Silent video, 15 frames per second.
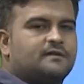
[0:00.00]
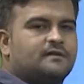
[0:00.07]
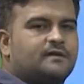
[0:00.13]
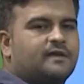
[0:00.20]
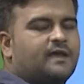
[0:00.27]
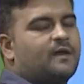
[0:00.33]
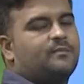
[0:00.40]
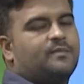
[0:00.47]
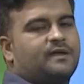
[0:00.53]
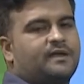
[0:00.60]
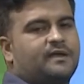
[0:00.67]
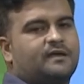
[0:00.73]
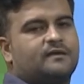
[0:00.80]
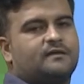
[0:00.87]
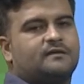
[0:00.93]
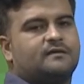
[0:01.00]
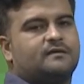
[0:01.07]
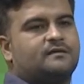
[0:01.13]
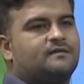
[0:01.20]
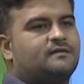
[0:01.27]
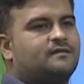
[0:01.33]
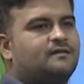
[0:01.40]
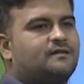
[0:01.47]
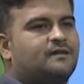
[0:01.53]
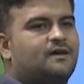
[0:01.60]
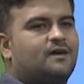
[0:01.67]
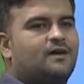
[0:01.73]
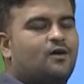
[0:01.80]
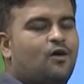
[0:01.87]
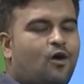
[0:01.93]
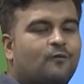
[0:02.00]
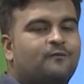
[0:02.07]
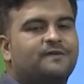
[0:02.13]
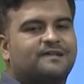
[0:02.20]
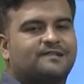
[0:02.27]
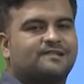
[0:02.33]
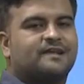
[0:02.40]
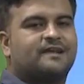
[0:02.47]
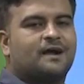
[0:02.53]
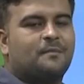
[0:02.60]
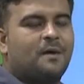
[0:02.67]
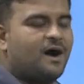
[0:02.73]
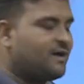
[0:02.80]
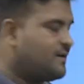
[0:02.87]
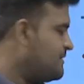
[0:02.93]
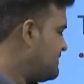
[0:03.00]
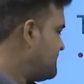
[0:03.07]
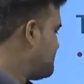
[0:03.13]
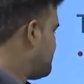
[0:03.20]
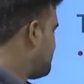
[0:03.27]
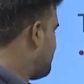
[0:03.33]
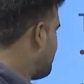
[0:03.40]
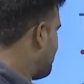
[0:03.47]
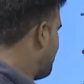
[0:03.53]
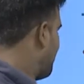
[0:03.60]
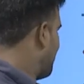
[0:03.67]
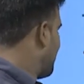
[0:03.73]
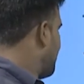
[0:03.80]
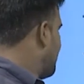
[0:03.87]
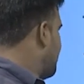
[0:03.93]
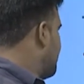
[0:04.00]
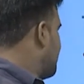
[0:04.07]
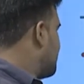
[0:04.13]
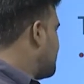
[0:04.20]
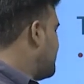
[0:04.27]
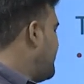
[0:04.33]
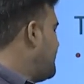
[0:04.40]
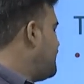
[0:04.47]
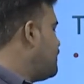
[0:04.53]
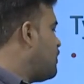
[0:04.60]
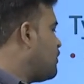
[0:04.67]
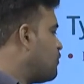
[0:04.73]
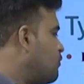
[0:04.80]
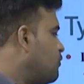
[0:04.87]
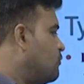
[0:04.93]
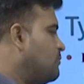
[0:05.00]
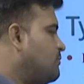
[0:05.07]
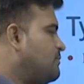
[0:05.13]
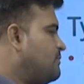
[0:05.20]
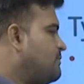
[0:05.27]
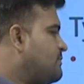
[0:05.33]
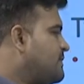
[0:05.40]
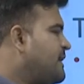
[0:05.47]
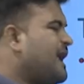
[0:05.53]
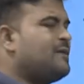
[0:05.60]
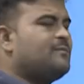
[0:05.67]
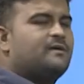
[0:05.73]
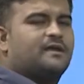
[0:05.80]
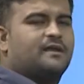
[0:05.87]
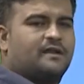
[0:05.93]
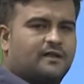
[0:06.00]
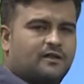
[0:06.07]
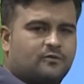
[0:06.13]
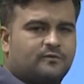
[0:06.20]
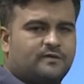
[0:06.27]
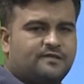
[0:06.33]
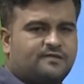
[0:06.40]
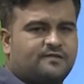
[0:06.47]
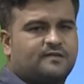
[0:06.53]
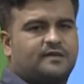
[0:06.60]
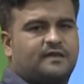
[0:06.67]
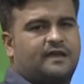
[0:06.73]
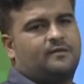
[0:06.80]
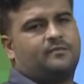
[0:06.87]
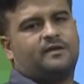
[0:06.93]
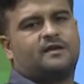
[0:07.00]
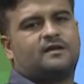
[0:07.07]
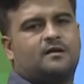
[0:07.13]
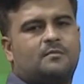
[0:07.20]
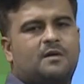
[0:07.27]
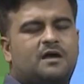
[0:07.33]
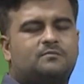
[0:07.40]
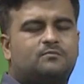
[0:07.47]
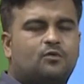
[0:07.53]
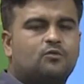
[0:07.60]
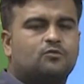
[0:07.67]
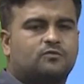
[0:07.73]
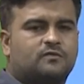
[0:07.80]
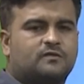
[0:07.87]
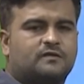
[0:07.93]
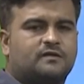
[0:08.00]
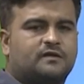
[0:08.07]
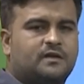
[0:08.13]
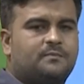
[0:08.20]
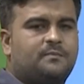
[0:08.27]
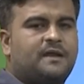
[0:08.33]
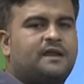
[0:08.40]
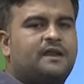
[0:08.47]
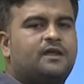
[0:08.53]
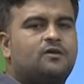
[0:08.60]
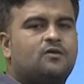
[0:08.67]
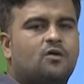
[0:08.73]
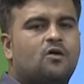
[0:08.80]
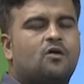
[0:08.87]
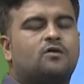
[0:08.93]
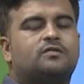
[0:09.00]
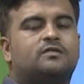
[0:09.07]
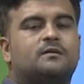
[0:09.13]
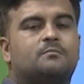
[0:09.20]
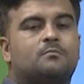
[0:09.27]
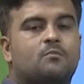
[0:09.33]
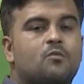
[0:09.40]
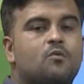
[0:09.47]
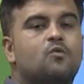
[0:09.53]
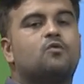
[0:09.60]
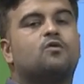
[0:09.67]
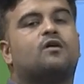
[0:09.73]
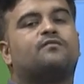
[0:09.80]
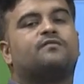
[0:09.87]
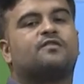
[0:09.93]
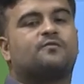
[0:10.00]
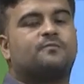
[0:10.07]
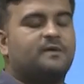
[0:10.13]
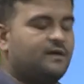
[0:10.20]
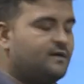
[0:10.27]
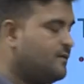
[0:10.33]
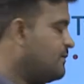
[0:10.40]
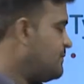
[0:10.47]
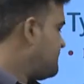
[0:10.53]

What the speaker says: can be obviously command. Clean your room can be a request, can be a command, both depending on the mood of the speaker.